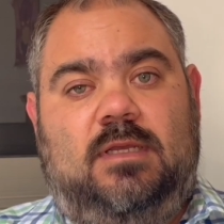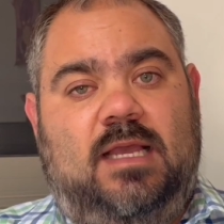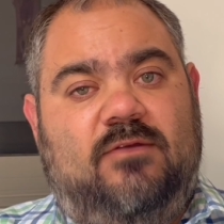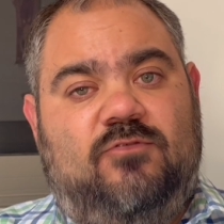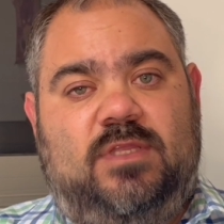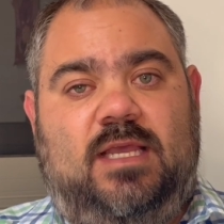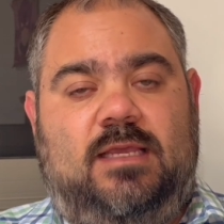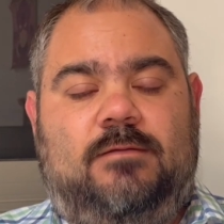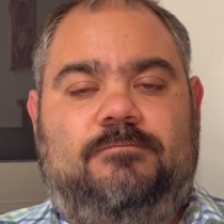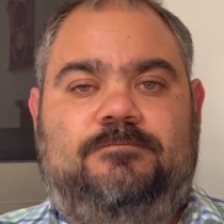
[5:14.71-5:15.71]
every
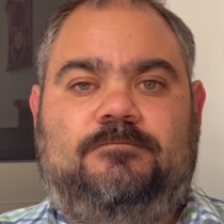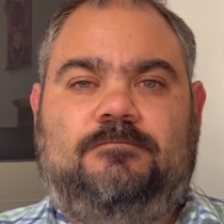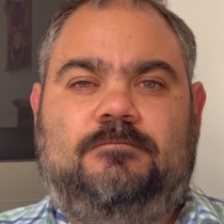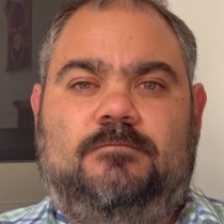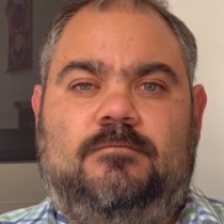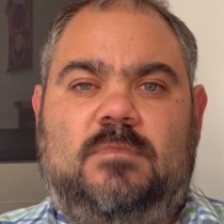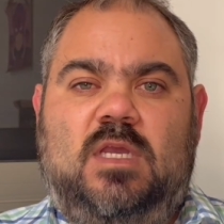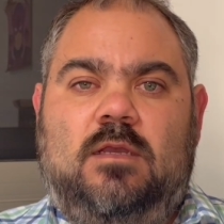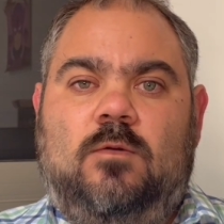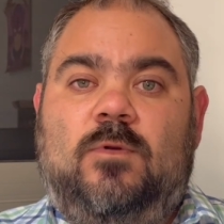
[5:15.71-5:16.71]
day.
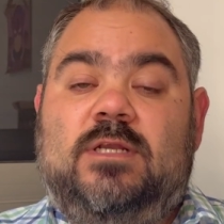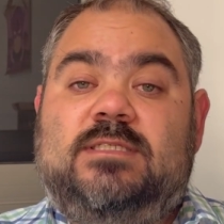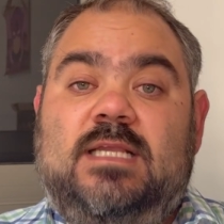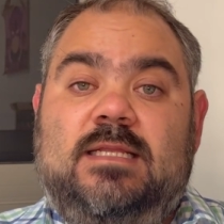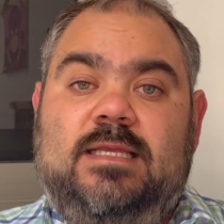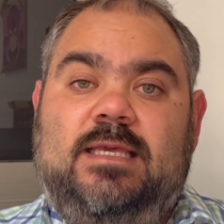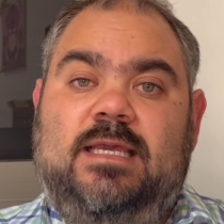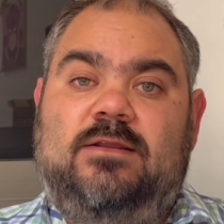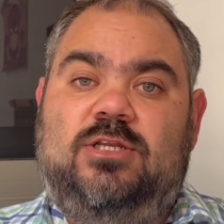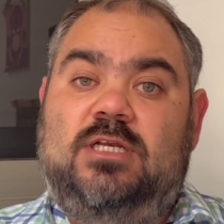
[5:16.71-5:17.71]
We're standing
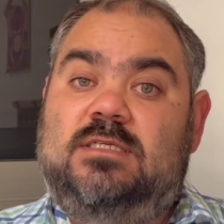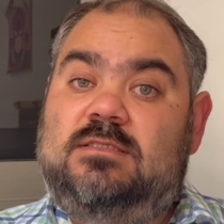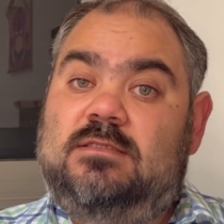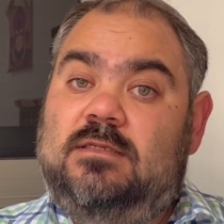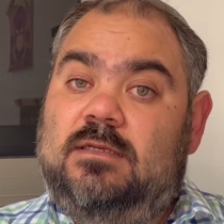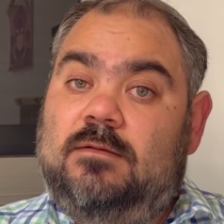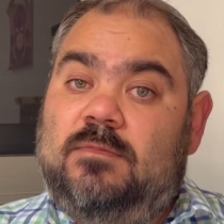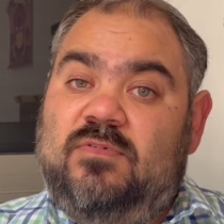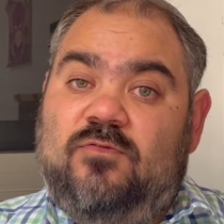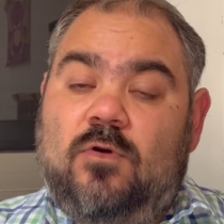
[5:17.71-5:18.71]
here just
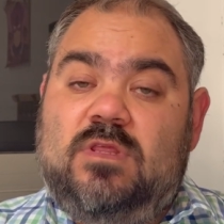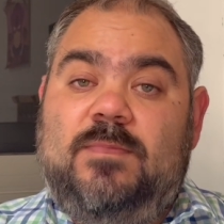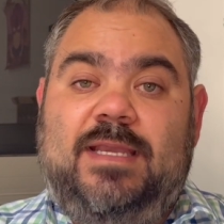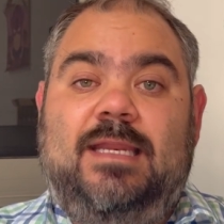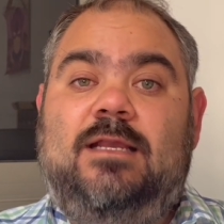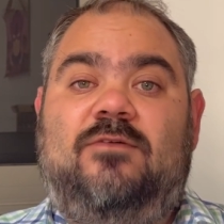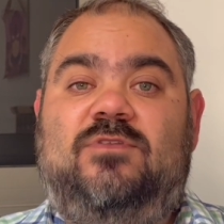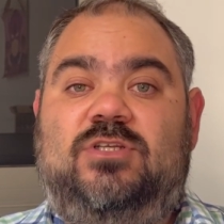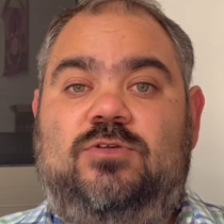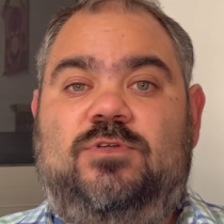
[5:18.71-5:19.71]
before the beginning of
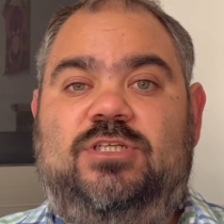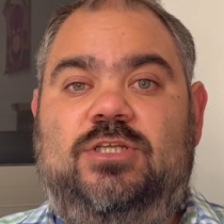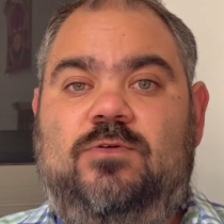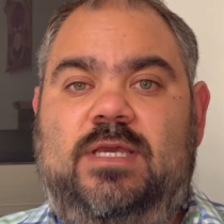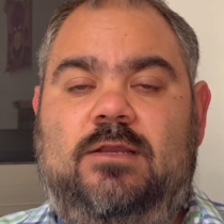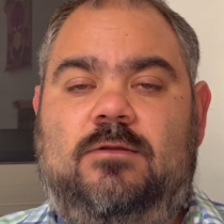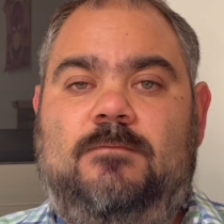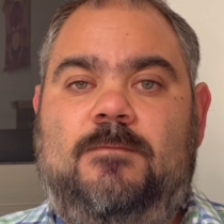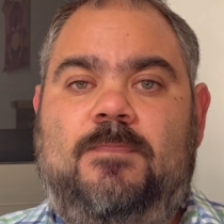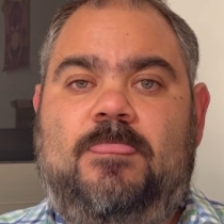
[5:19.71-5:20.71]
the Jewish New Year,
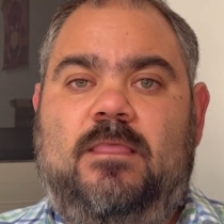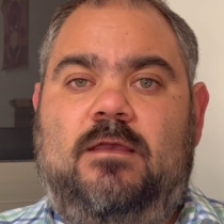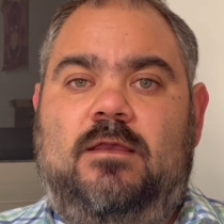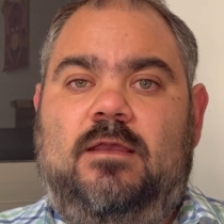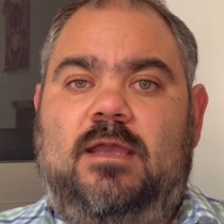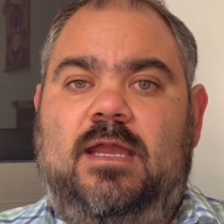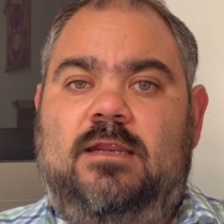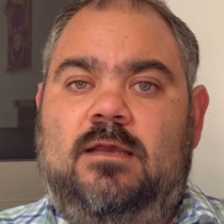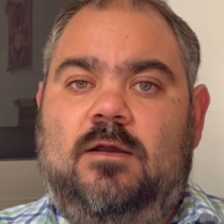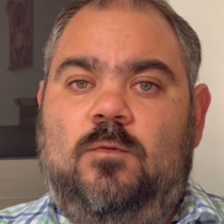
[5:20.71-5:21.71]

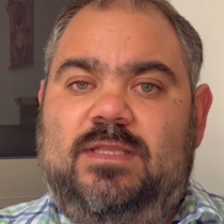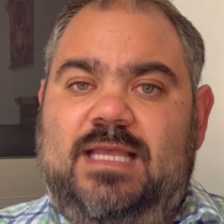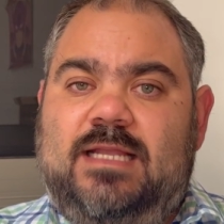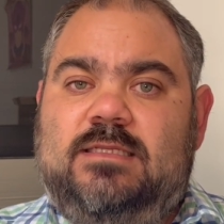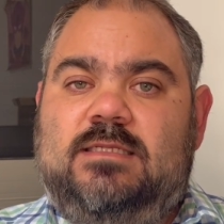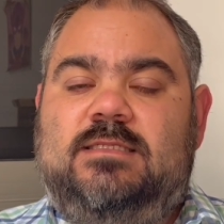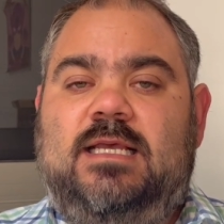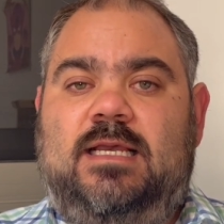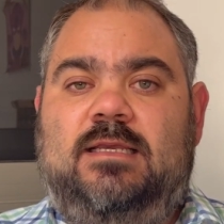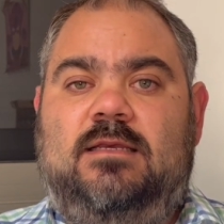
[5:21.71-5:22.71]
and we tend to
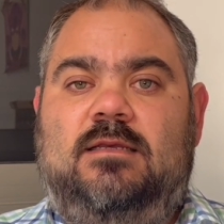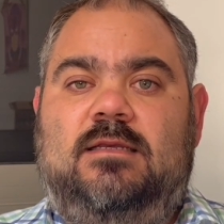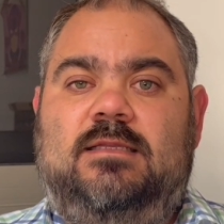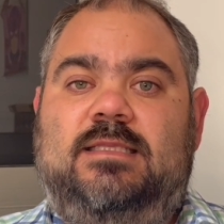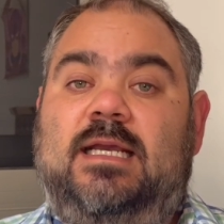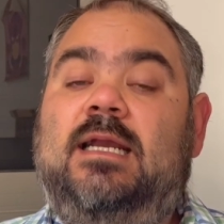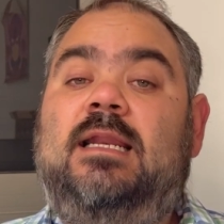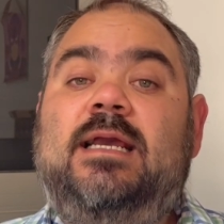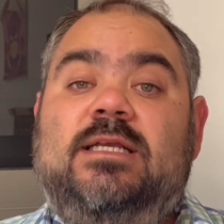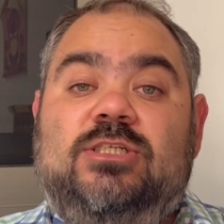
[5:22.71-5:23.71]
say,
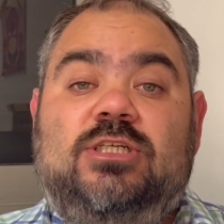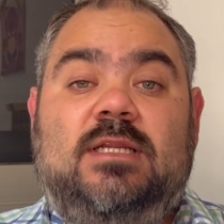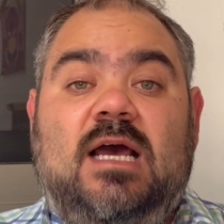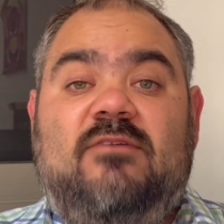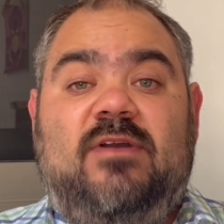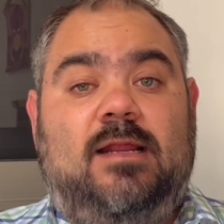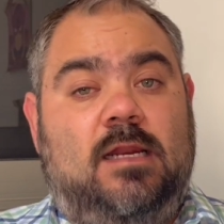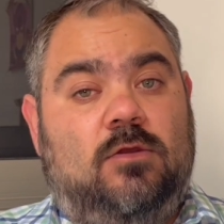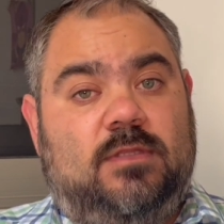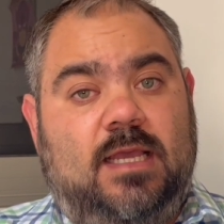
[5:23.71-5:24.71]
Tichlei shana
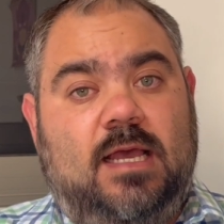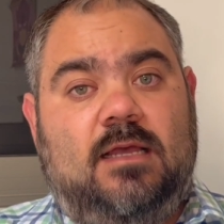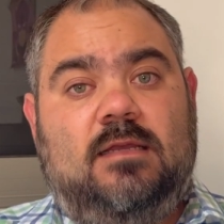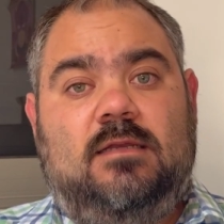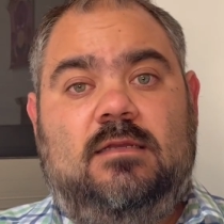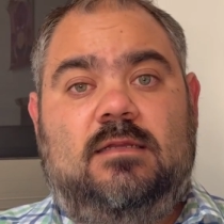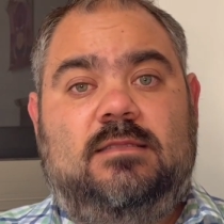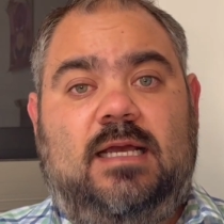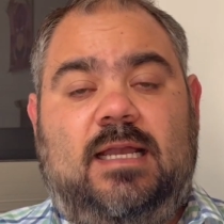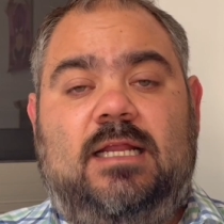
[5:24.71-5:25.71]
b'klilotea,
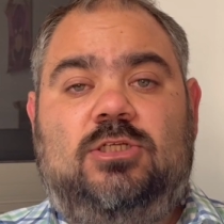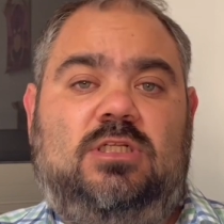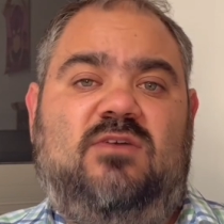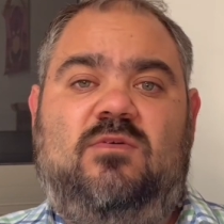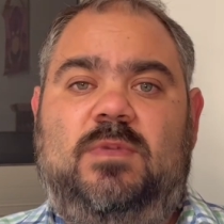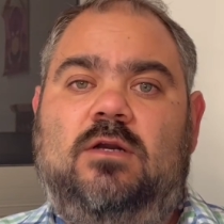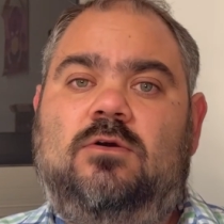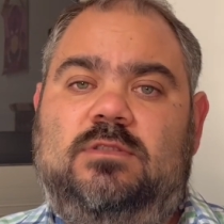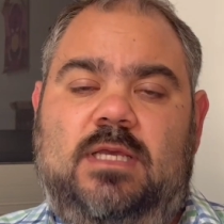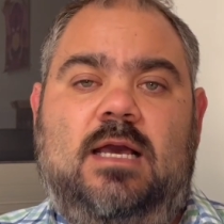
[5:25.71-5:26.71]
tachel shana
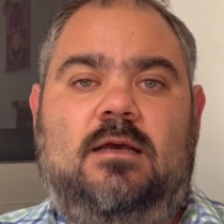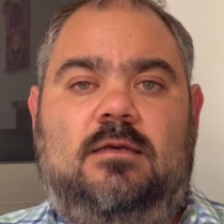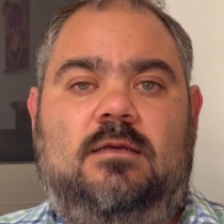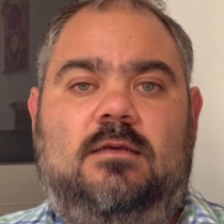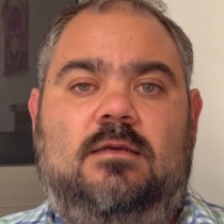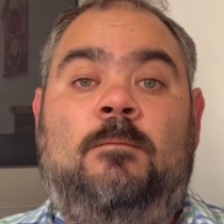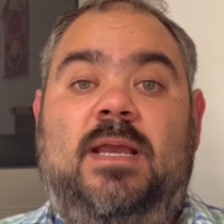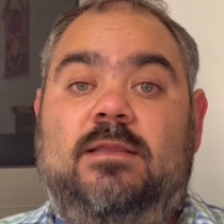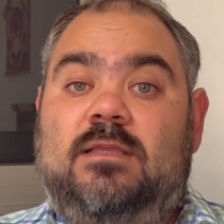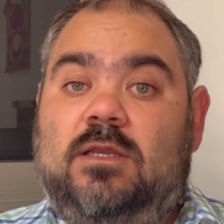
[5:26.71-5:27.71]
v'birchotea.
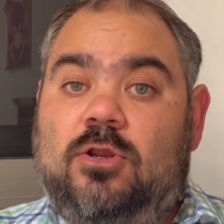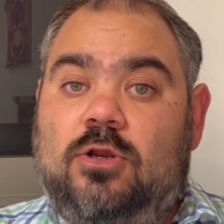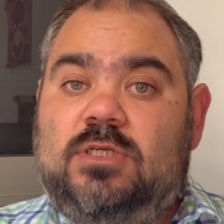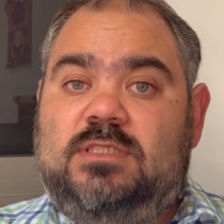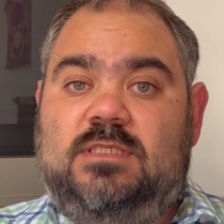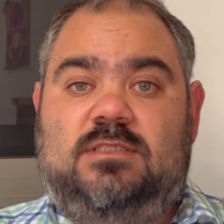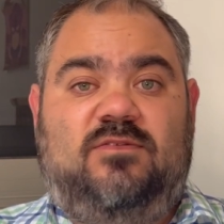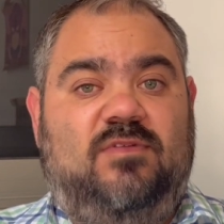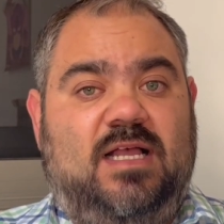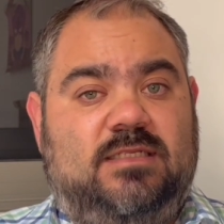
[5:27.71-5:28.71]
May the curses of
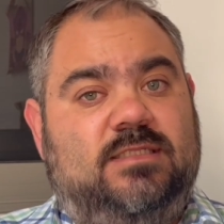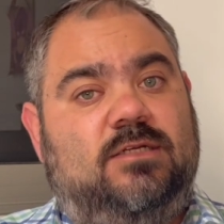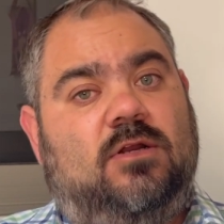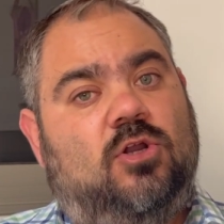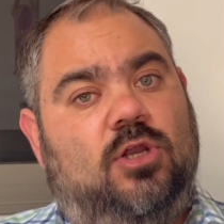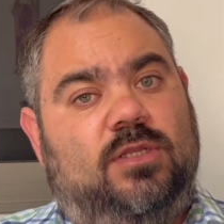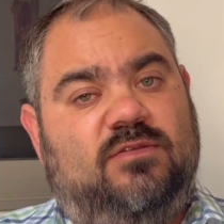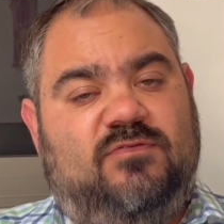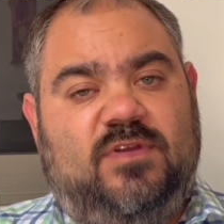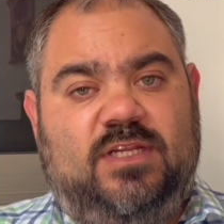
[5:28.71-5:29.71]
last year are going to
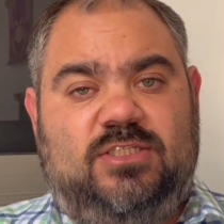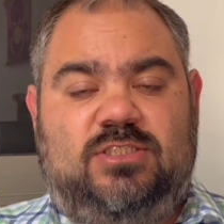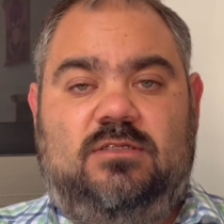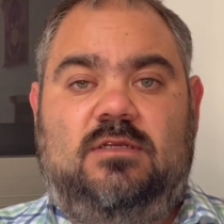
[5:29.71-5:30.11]
finish,